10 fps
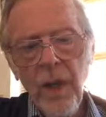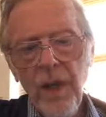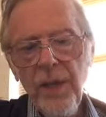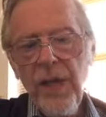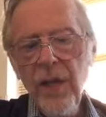
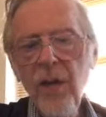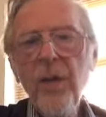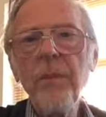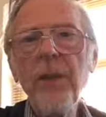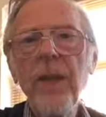And
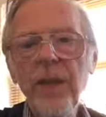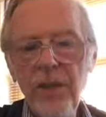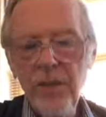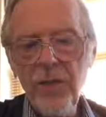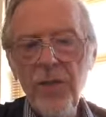now may I
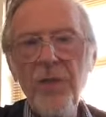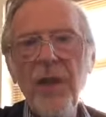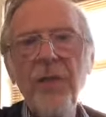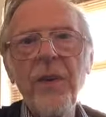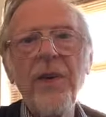introduce
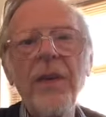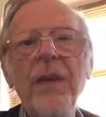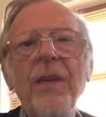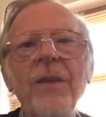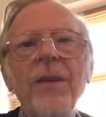my friend
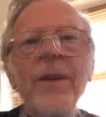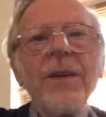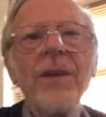David.